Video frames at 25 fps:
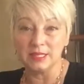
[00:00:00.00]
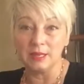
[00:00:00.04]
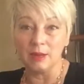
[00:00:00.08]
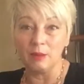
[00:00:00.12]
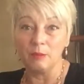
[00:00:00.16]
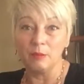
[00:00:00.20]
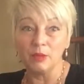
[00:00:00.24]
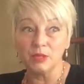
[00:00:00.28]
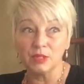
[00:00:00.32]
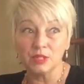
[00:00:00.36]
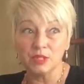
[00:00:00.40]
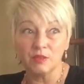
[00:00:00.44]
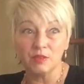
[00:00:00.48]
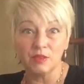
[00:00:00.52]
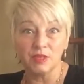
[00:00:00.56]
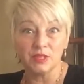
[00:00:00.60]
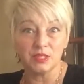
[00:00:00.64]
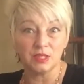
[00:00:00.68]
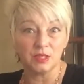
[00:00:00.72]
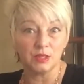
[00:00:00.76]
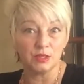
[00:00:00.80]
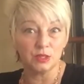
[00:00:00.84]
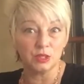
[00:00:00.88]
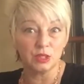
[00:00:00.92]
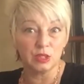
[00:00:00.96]
Now most of
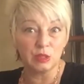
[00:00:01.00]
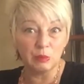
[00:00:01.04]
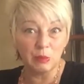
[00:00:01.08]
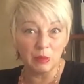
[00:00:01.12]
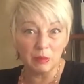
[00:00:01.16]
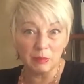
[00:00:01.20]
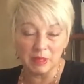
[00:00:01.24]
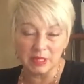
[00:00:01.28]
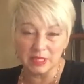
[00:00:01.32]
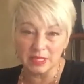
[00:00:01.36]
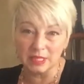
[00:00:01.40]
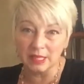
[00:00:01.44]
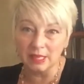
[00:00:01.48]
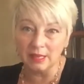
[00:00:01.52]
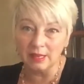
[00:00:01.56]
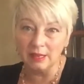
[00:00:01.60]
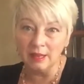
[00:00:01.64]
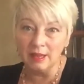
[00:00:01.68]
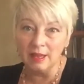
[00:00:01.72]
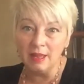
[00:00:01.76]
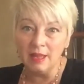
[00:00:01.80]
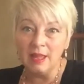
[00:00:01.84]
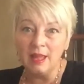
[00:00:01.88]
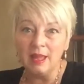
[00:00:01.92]
us are super busy,